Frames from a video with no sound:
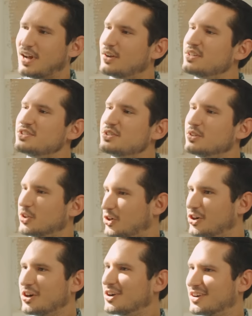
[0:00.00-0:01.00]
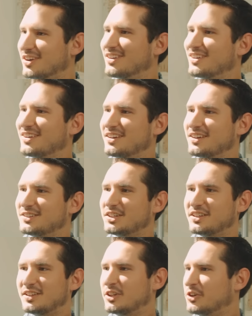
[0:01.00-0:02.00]
How did you learn
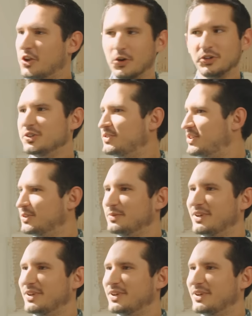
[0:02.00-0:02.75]
to know YouTube